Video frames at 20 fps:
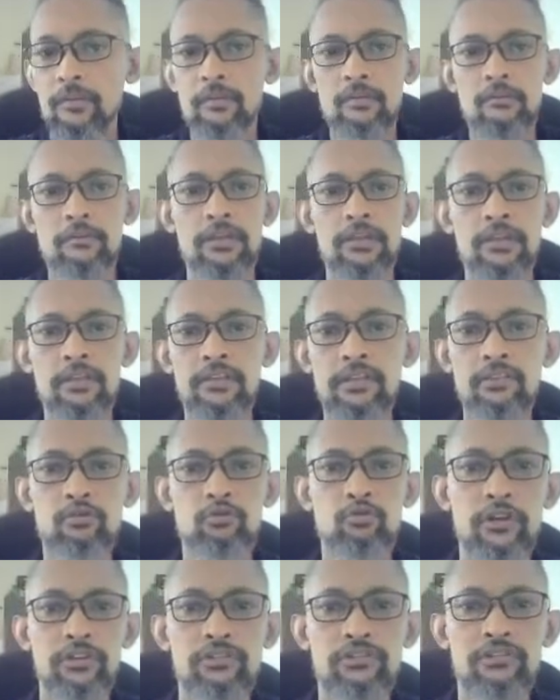Right, it
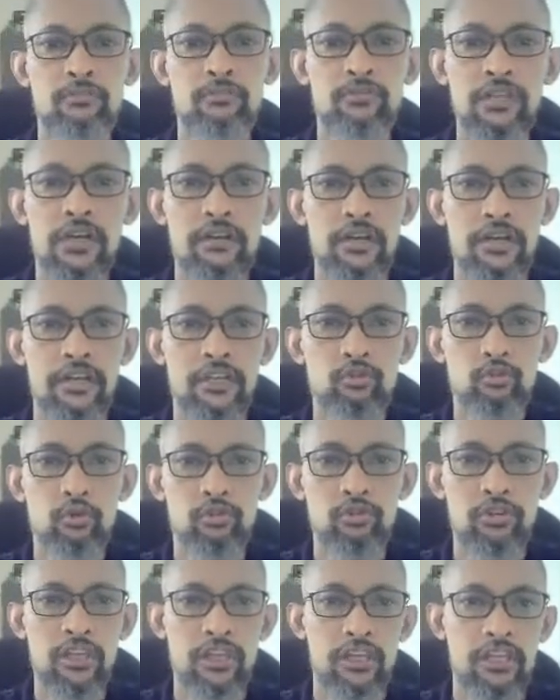takes quite some time I get to
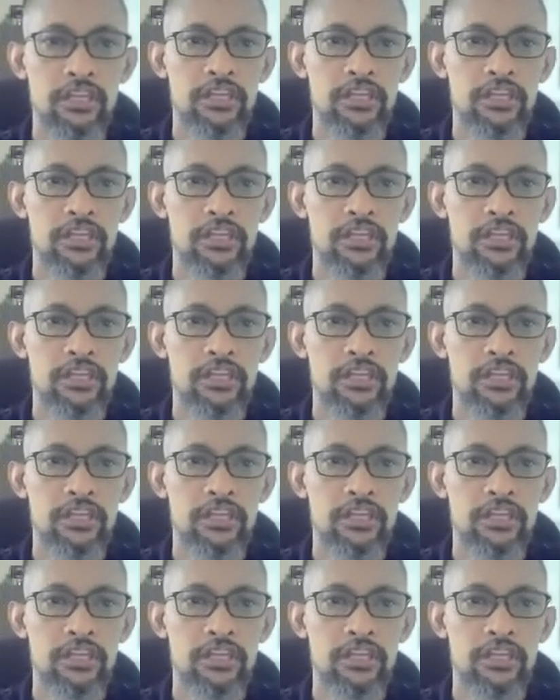work on that.